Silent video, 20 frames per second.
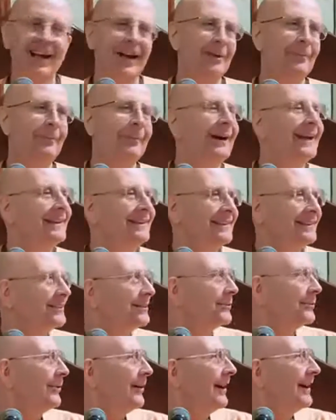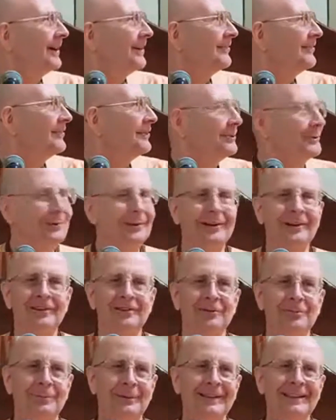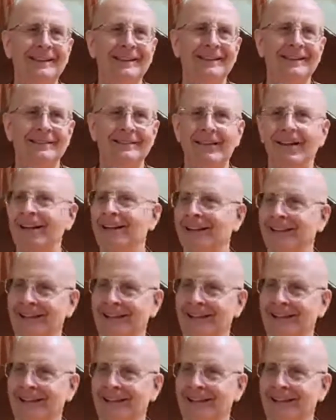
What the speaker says: "My dear wife, you are speaking like an